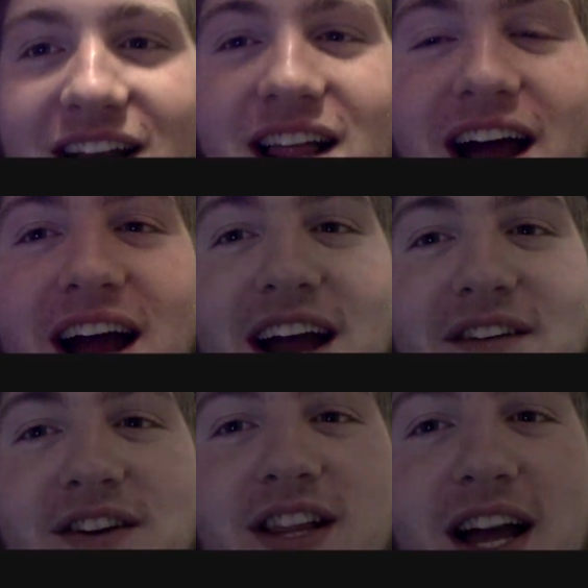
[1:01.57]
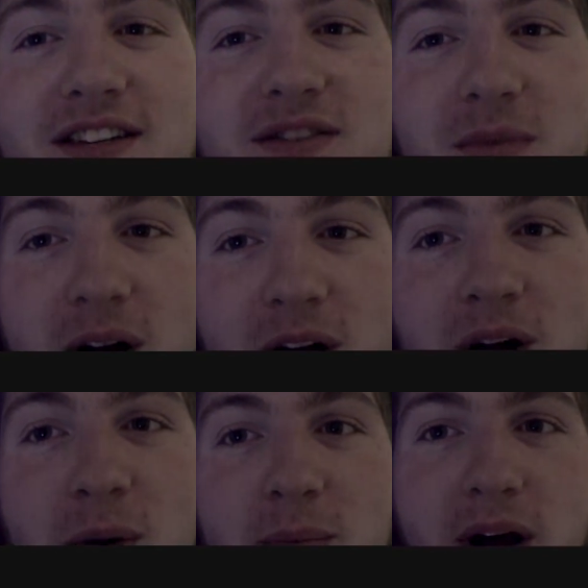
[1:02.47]
a class. I have a class
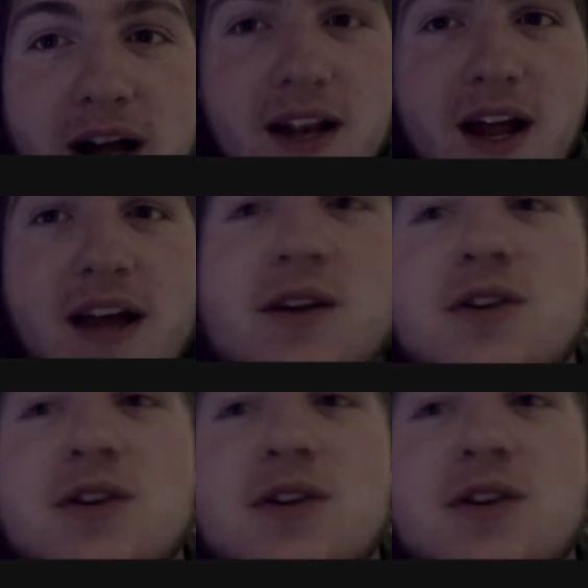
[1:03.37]
tomorrow, but I